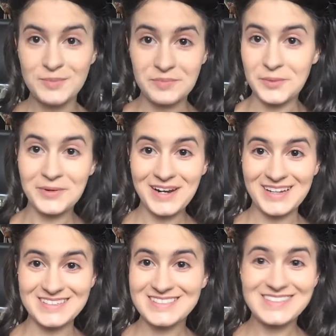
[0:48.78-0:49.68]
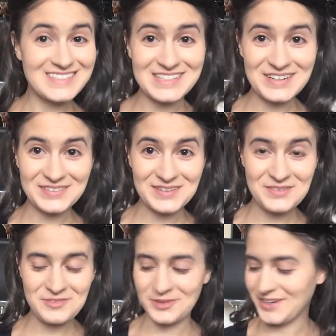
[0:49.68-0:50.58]
But what else is the
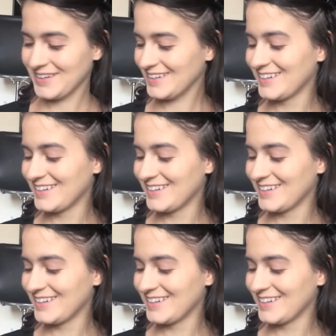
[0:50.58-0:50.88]
internet for?